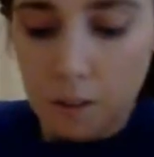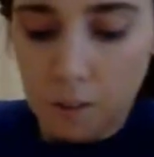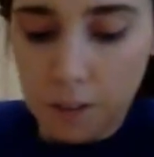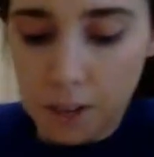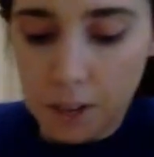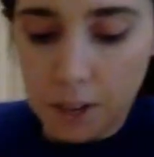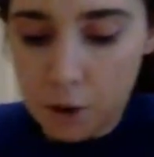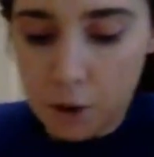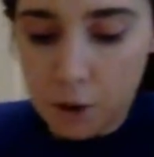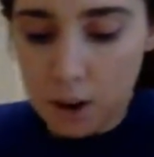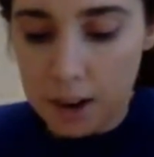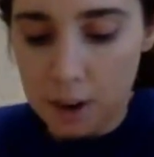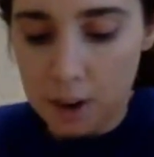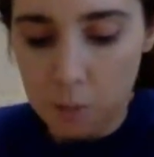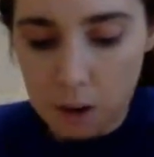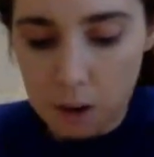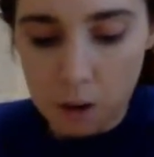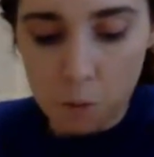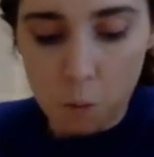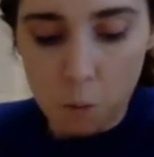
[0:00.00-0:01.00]
And you kind
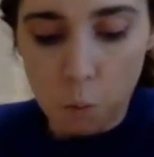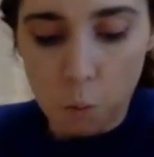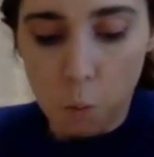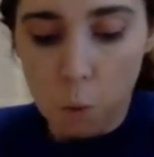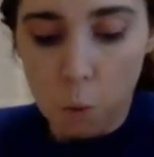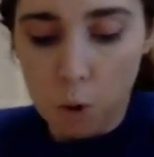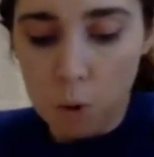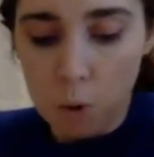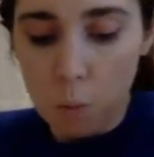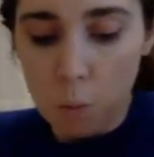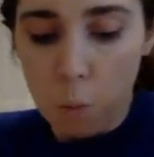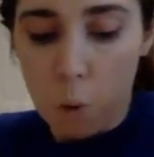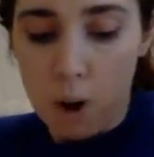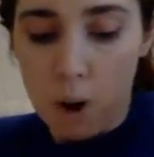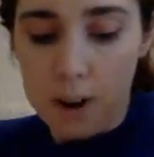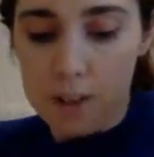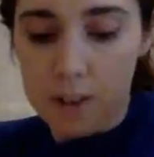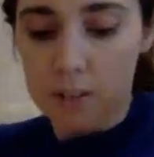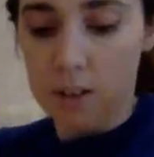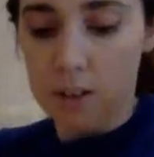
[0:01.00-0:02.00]
of want
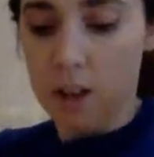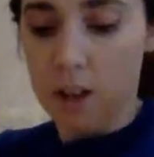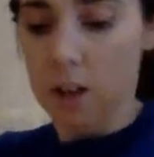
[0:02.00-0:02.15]
one